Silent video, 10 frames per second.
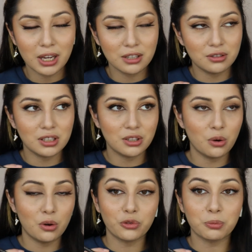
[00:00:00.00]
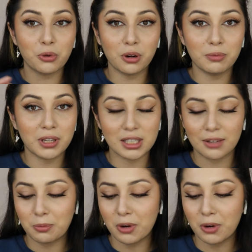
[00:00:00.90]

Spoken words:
I usually go overboard because I have a